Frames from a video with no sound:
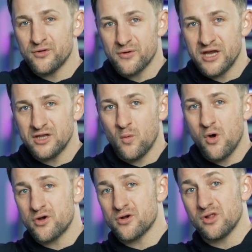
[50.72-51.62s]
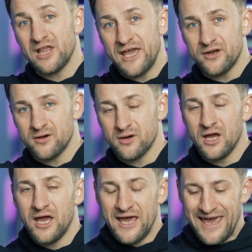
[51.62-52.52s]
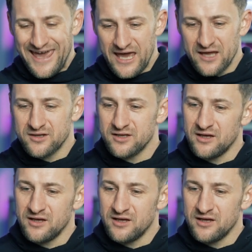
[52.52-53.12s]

the rainwater later and